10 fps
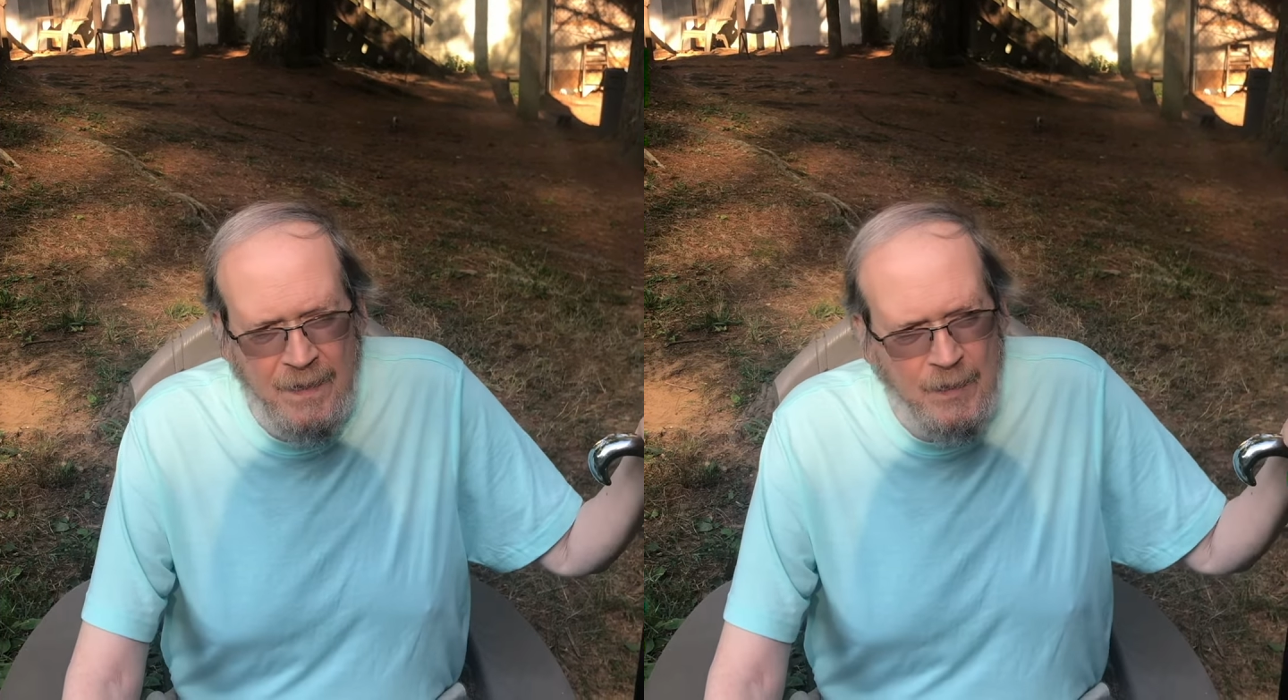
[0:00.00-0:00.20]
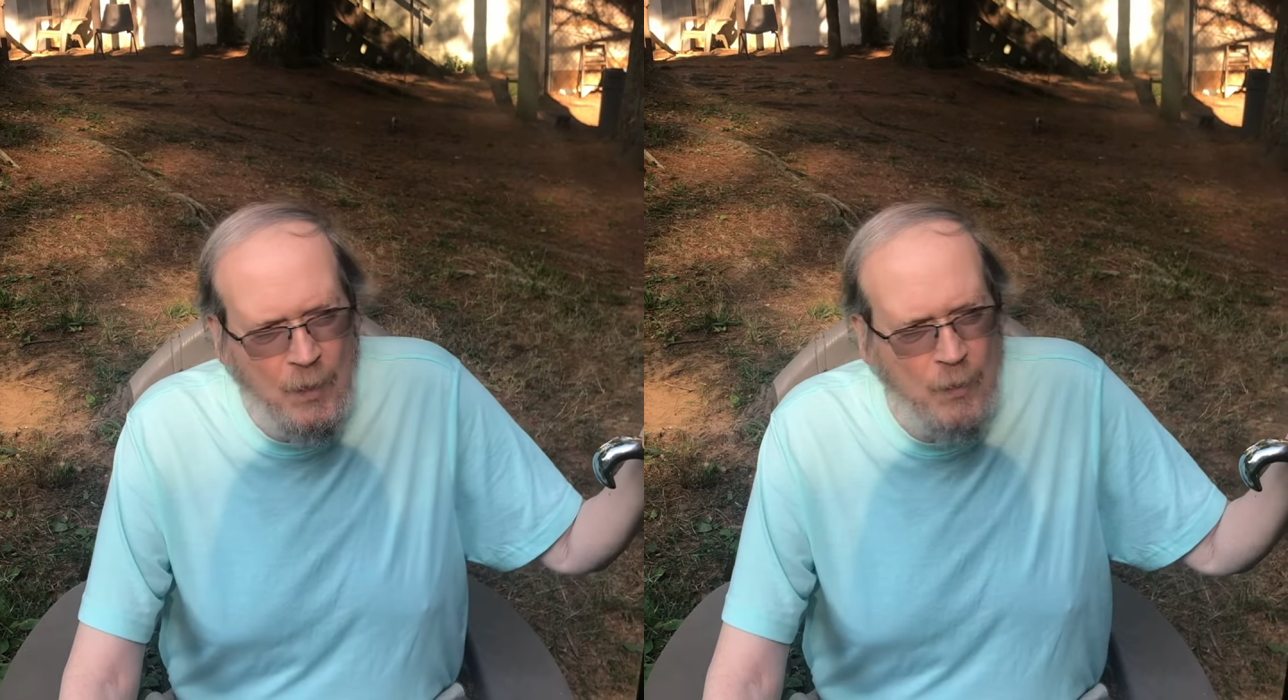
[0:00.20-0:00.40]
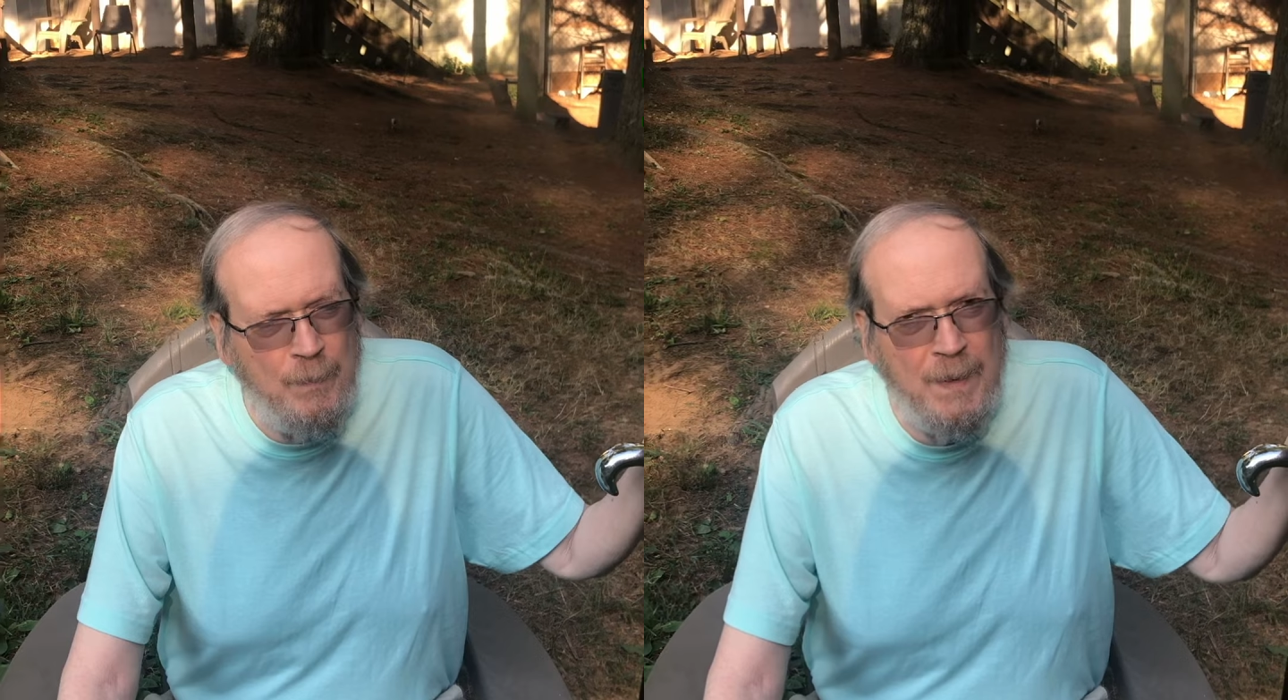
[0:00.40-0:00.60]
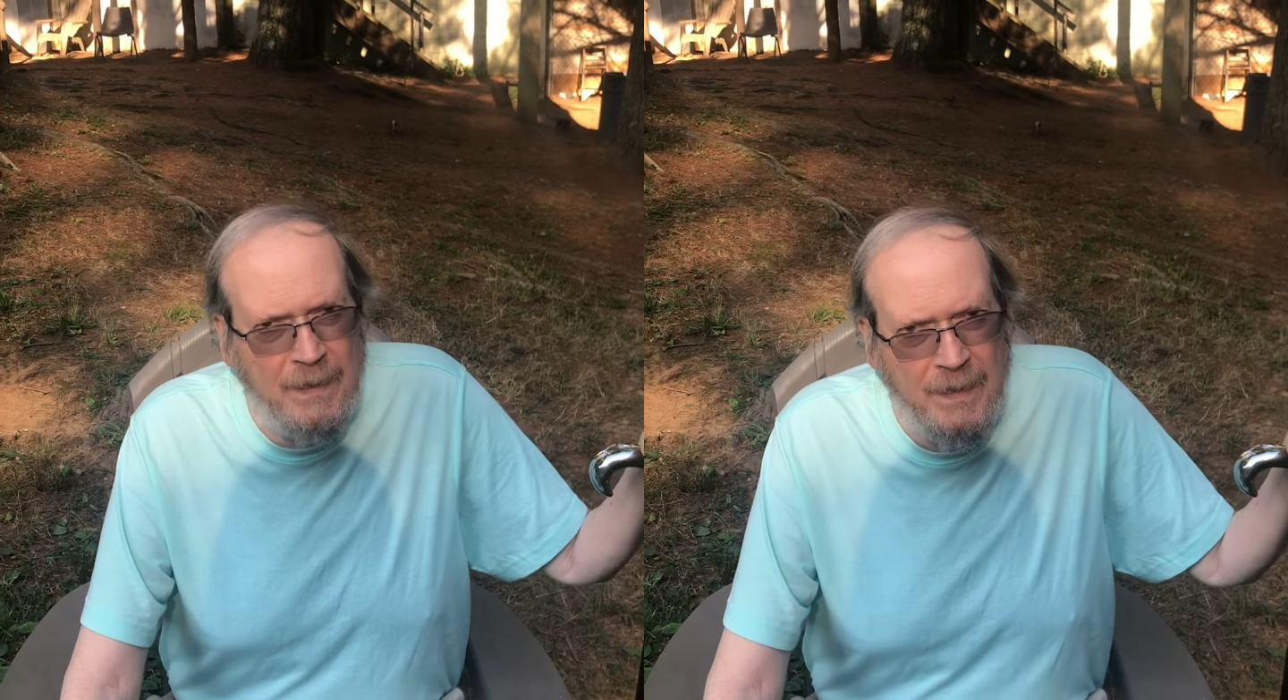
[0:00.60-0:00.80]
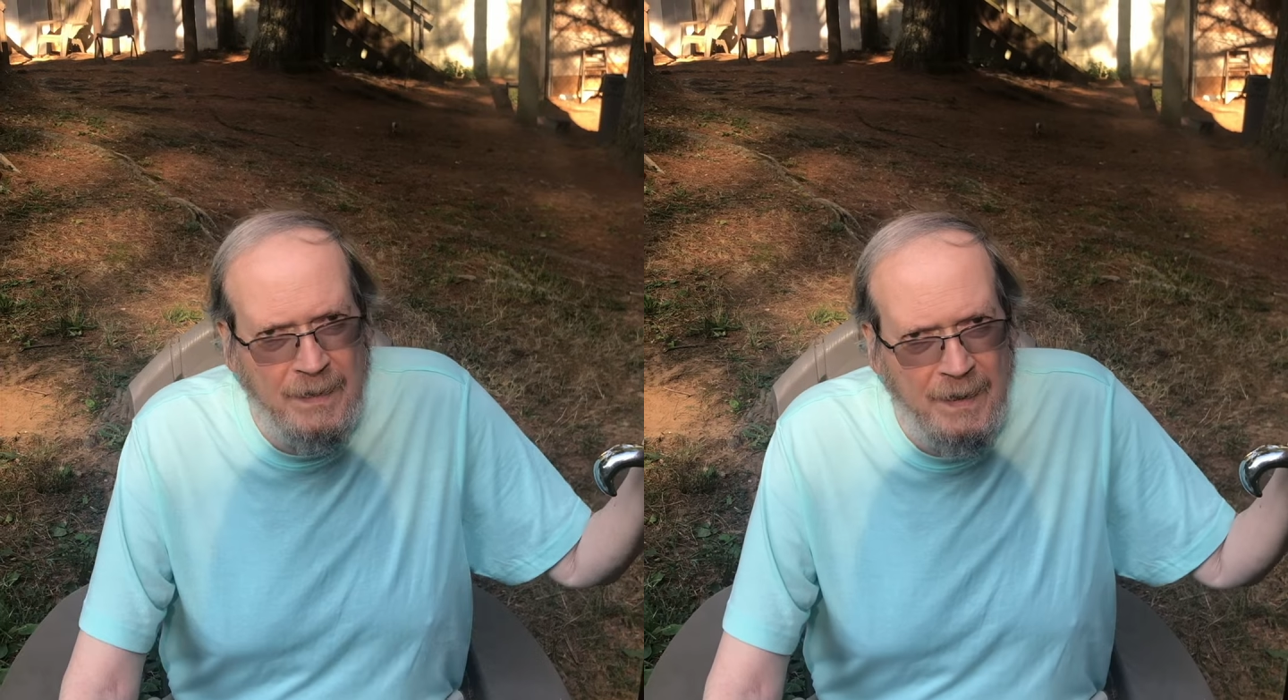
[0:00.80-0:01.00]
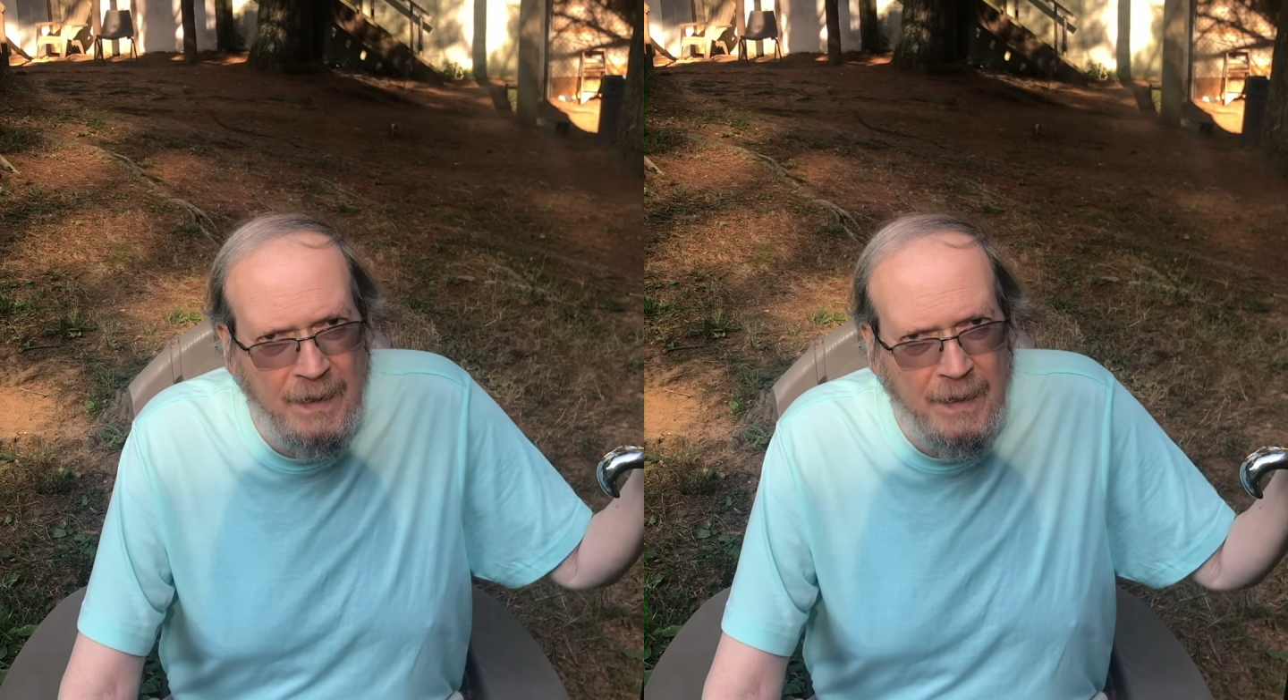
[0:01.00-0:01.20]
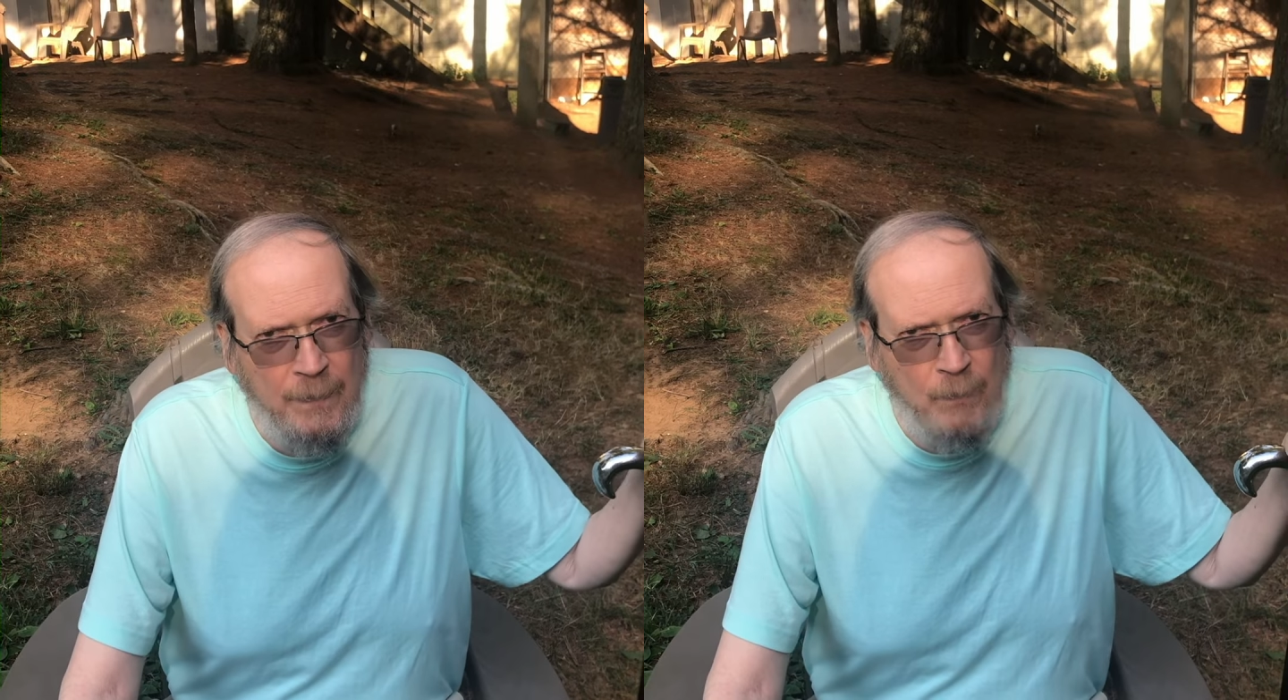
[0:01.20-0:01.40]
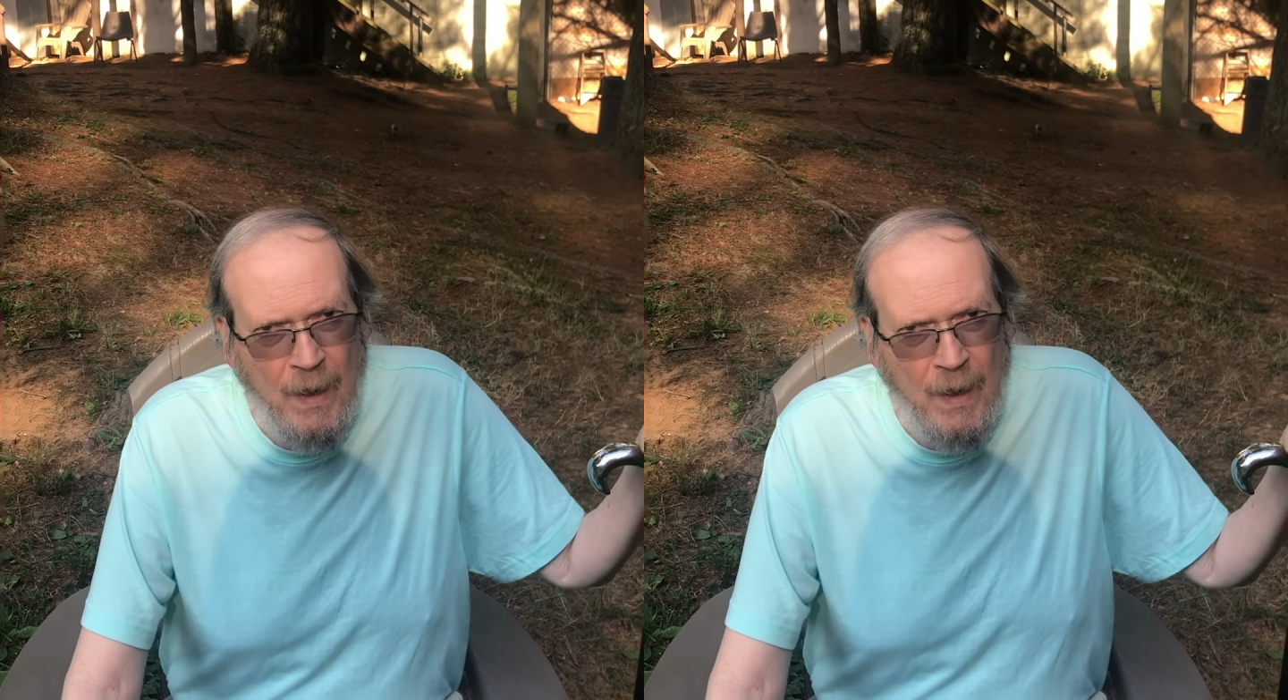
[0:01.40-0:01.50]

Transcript: nobility in